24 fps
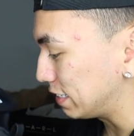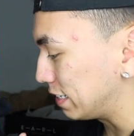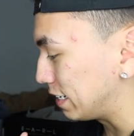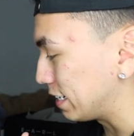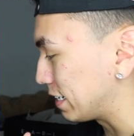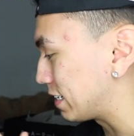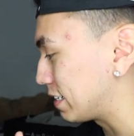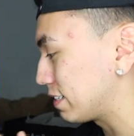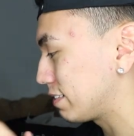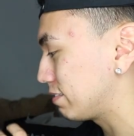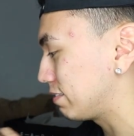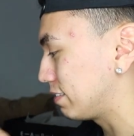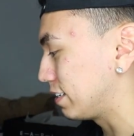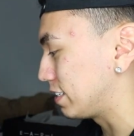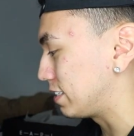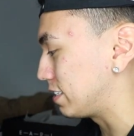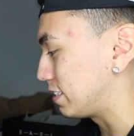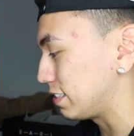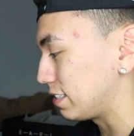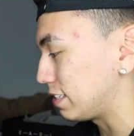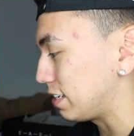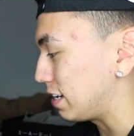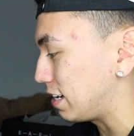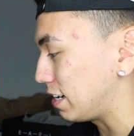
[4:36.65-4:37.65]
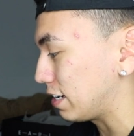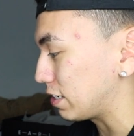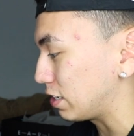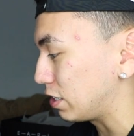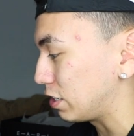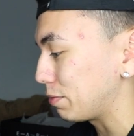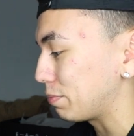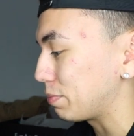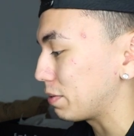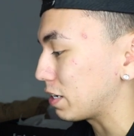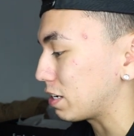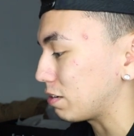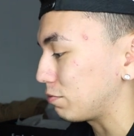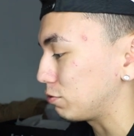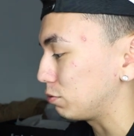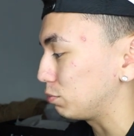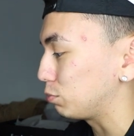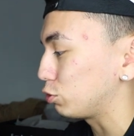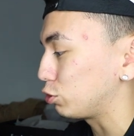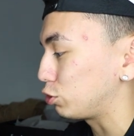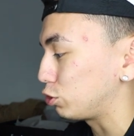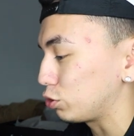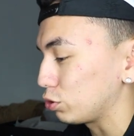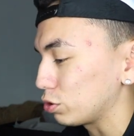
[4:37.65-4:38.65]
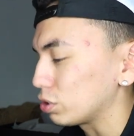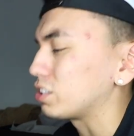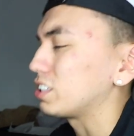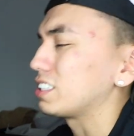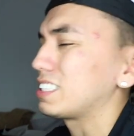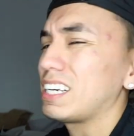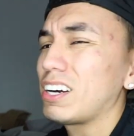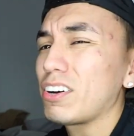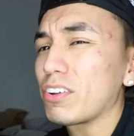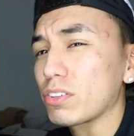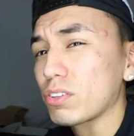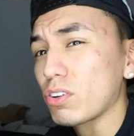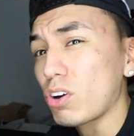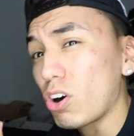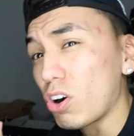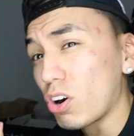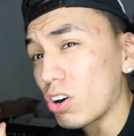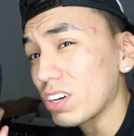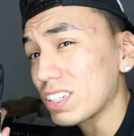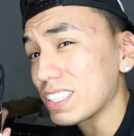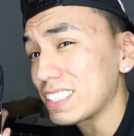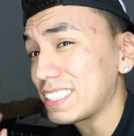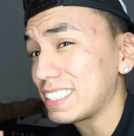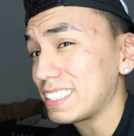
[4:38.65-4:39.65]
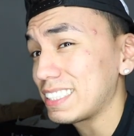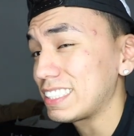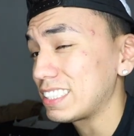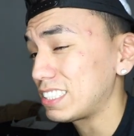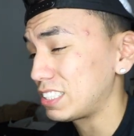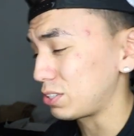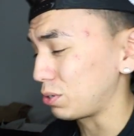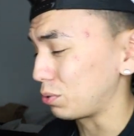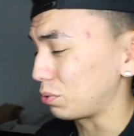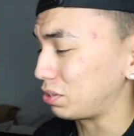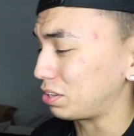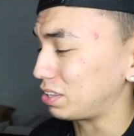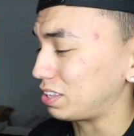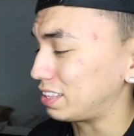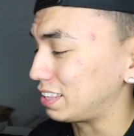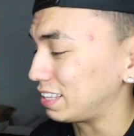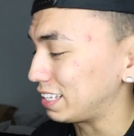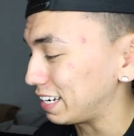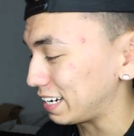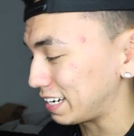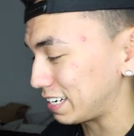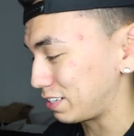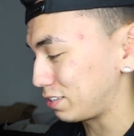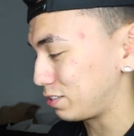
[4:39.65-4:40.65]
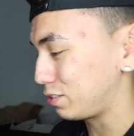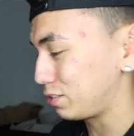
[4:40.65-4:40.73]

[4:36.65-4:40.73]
like this is not gonna be a comfortable shoe because how hard this is, and it's so thick